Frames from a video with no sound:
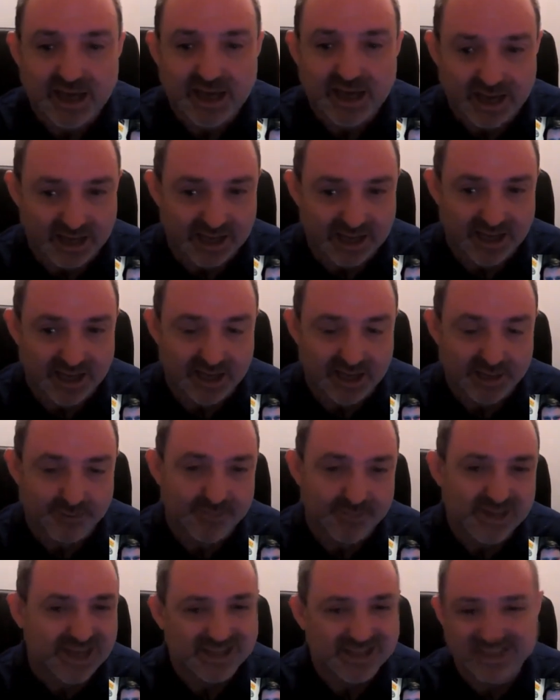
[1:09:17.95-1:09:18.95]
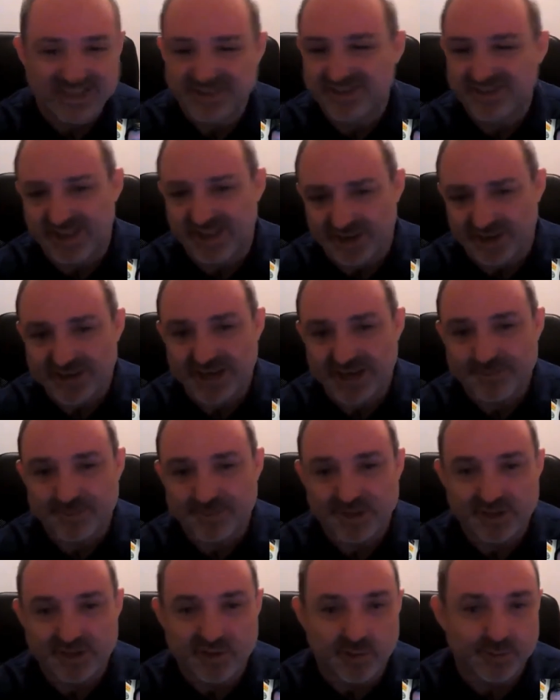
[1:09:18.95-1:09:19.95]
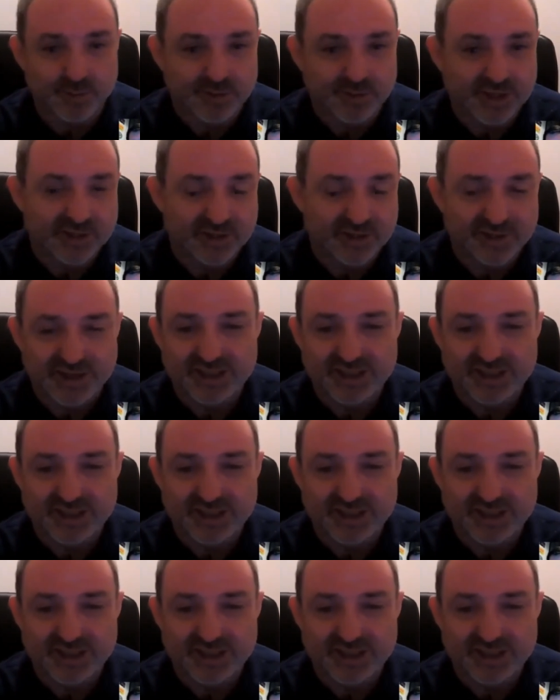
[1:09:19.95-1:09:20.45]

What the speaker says: And this does happen in competitions,